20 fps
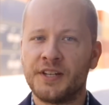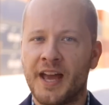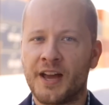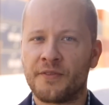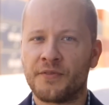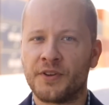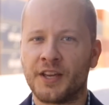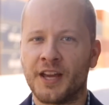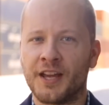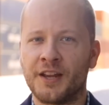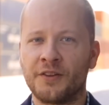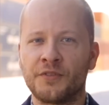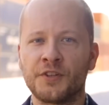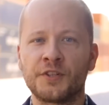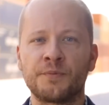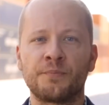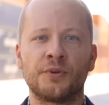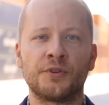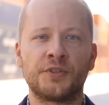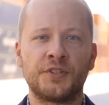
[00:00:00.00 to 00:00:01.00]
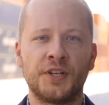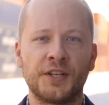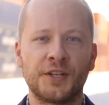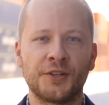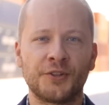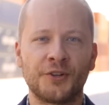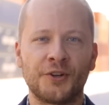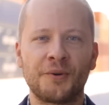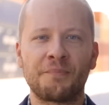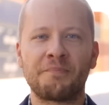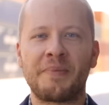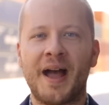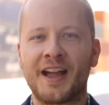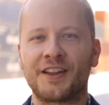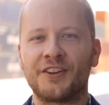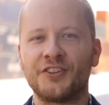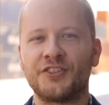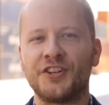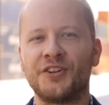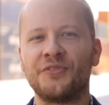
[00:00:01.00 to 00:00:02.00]
navigate this particular
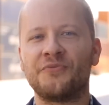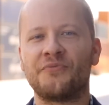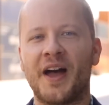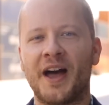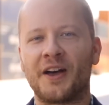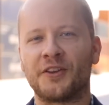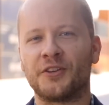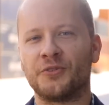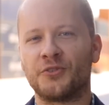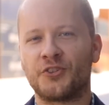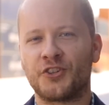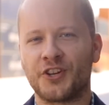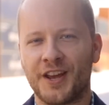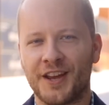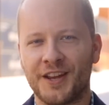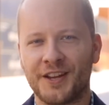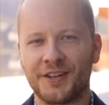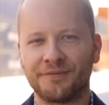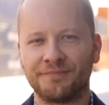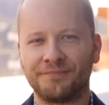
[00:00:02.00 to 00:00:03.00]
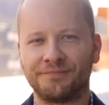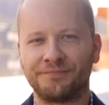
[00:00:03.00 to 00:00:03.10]
packaging value chain.